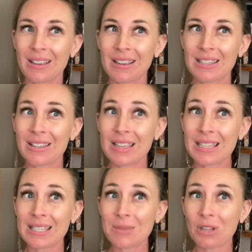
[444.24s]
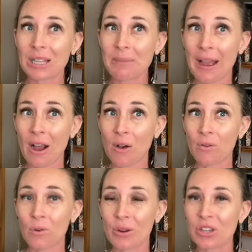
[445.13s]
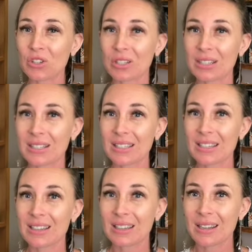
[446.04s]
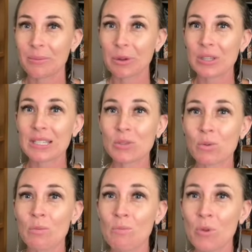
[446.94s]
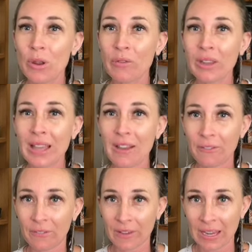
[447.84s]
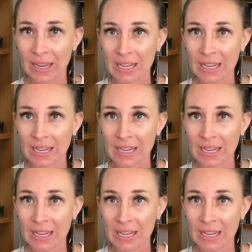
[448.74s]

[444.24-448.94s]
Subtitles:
So these are some really powerful questions, because it's removing that fear.